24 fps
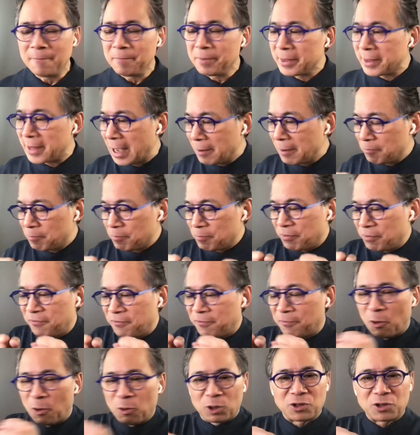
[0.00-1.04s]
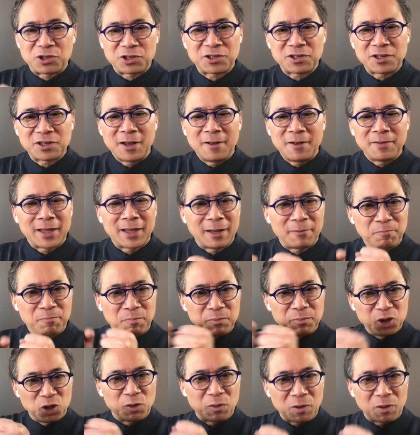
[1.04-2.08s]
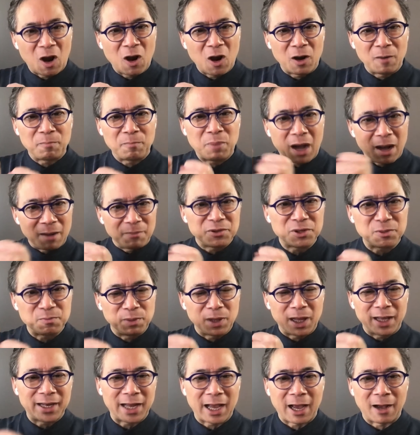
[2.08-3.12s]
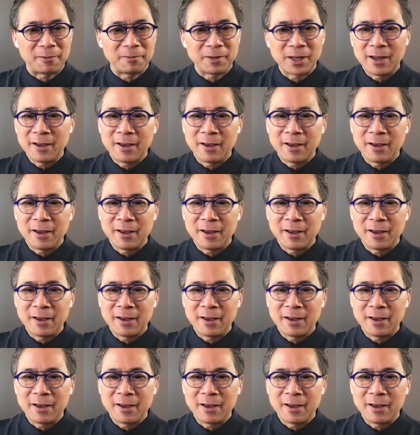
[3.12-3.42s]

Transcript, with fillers: That force that your heart pumps blood out